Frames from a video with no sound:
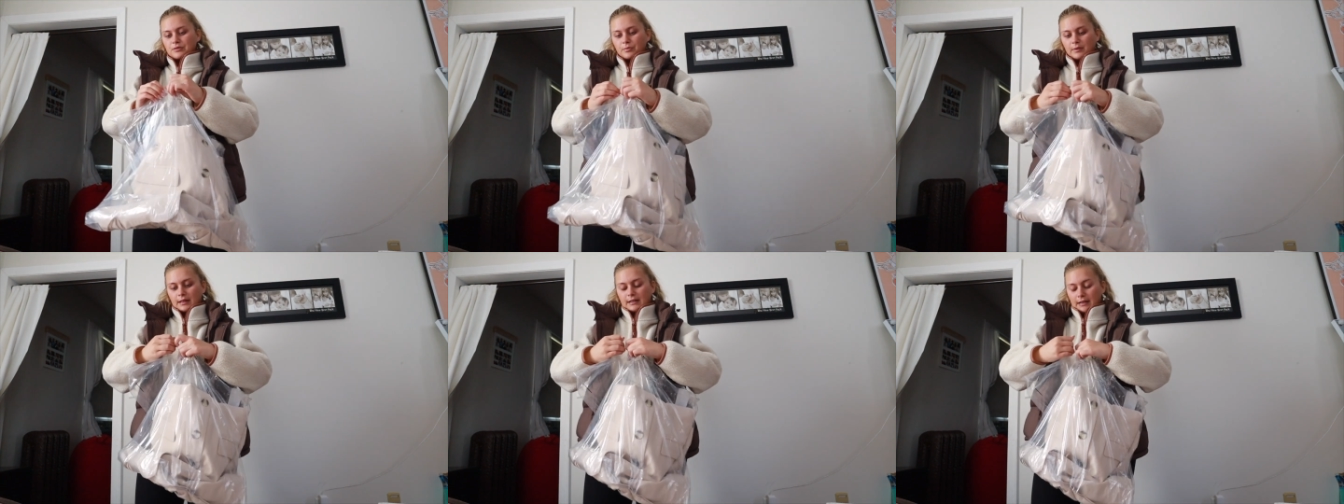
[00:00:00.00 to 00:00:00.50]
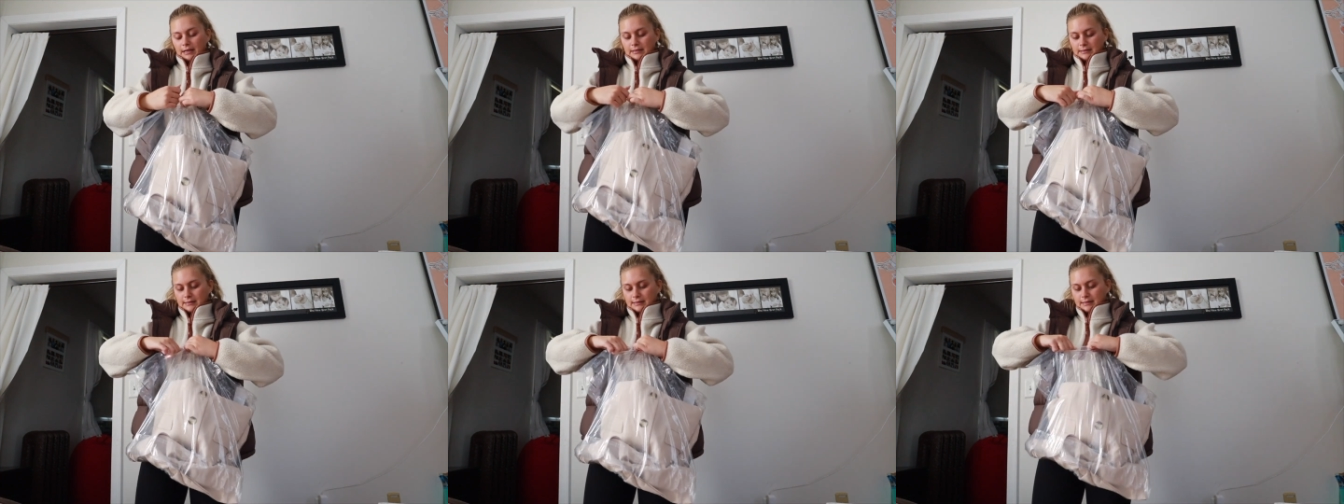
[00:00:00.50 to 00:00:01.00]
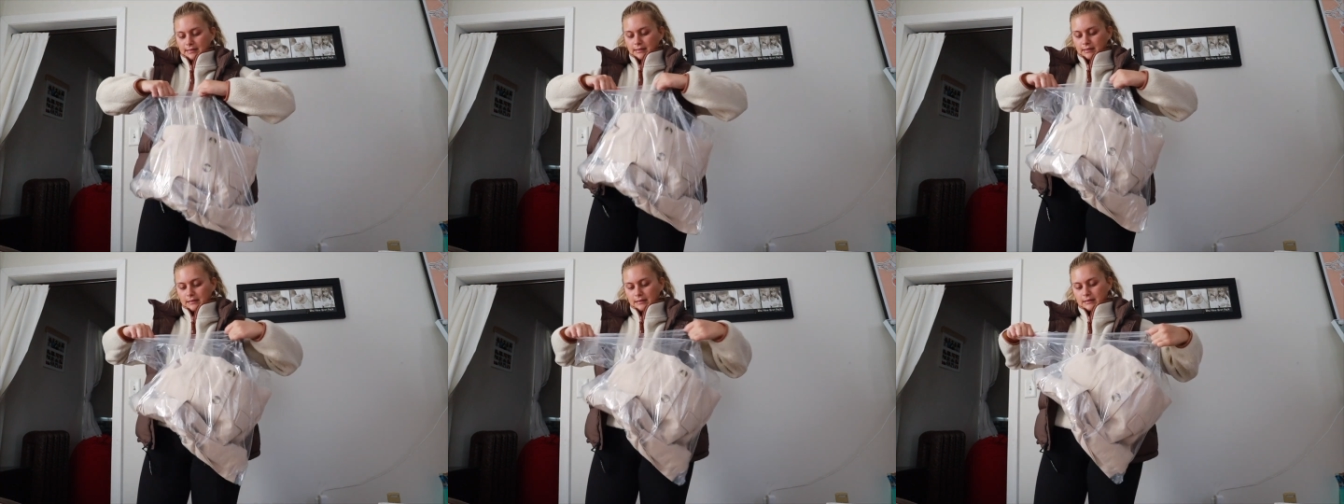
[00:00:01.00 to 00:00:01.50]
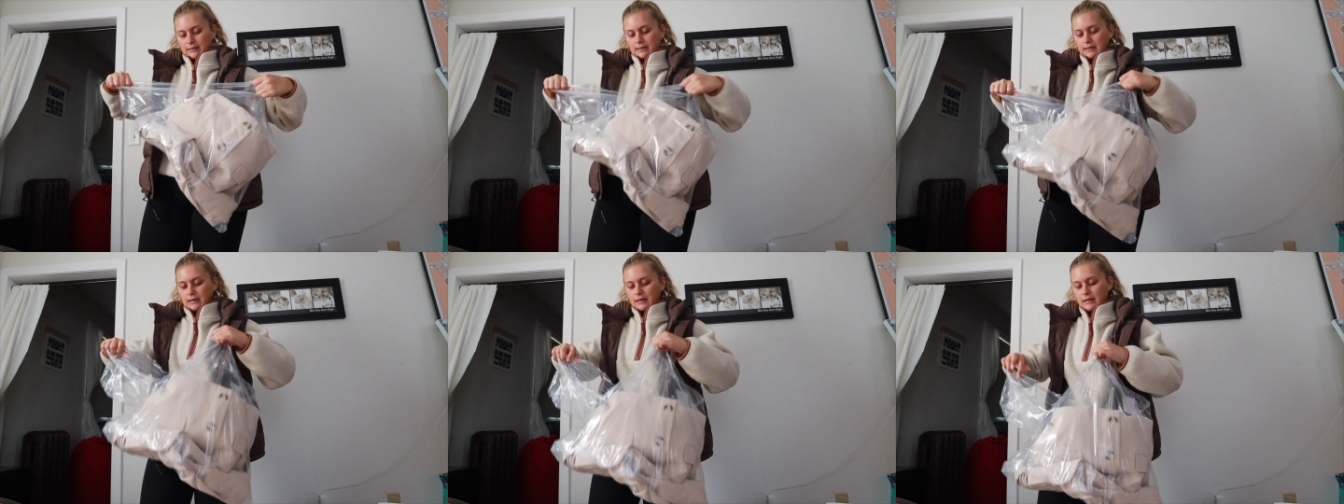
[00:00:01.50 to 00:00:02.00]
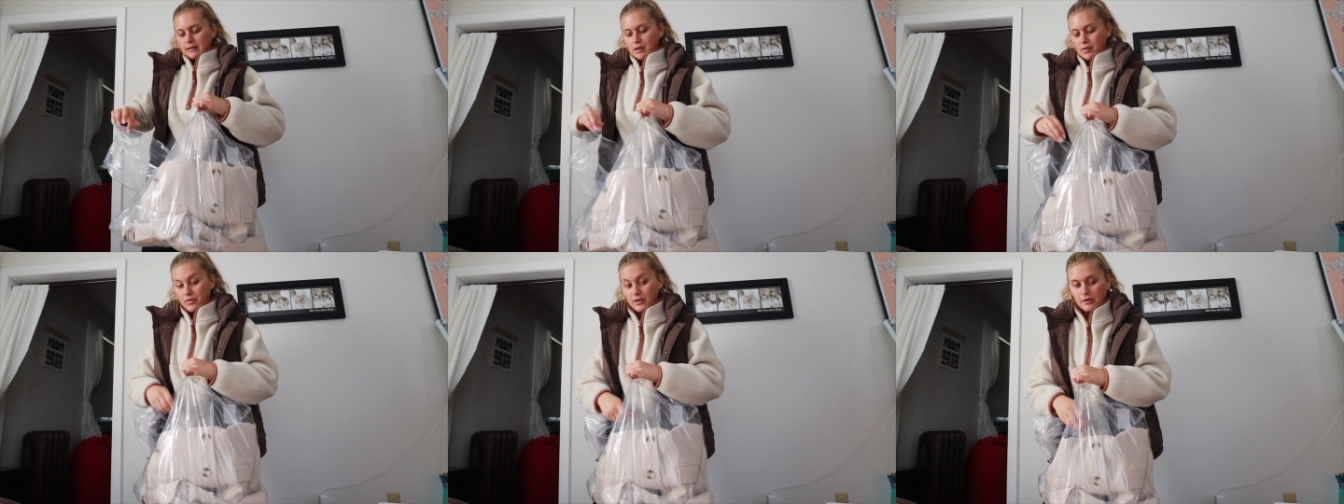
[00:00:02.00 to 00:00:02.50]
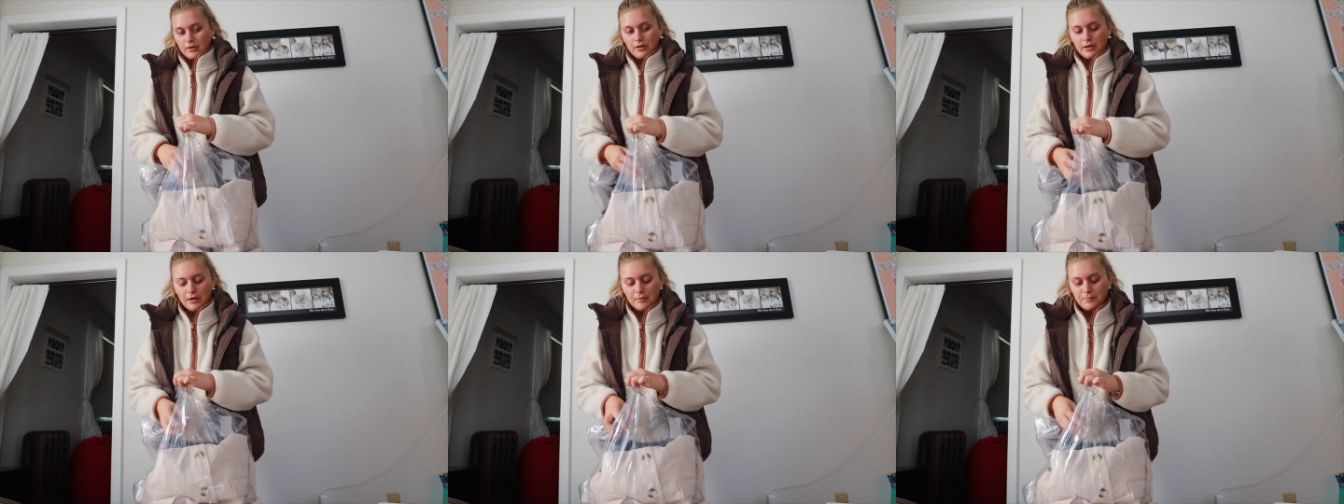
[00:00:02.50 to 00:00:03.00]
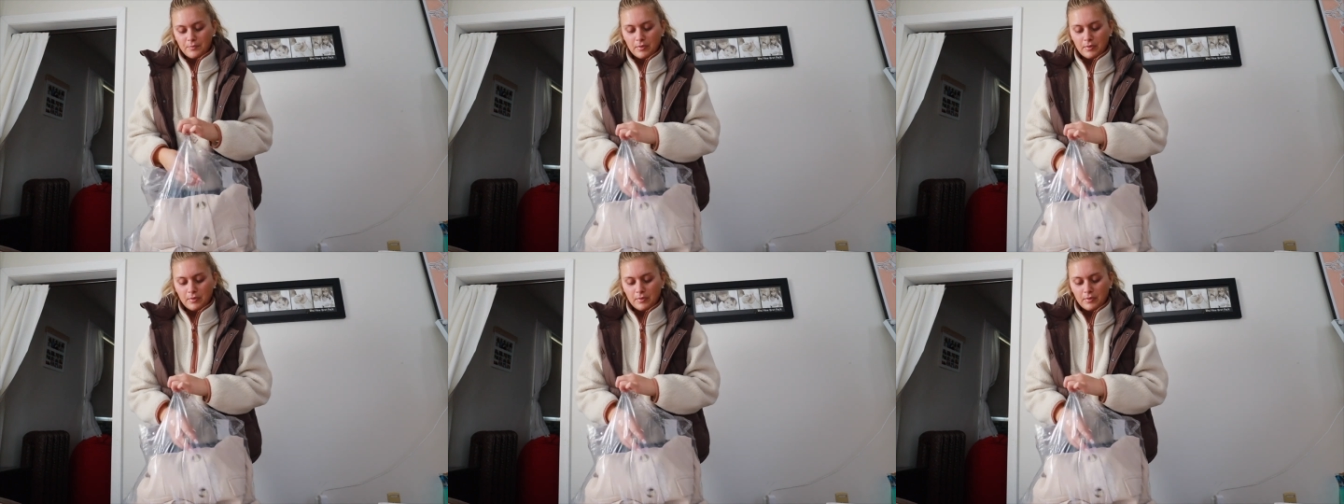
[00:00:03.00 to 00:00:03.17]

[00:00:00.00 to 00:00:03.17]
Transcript: a really nice theater, you know?